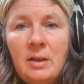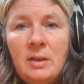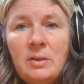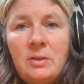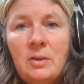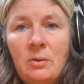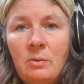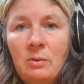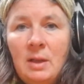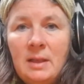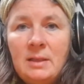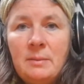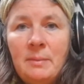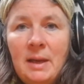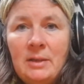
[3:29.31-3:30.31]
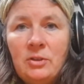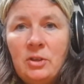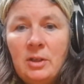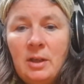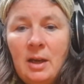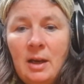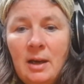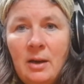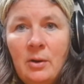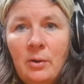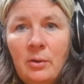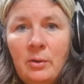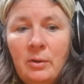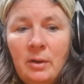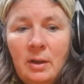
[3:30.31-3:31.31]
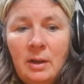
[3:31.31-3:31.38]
So let's imagine our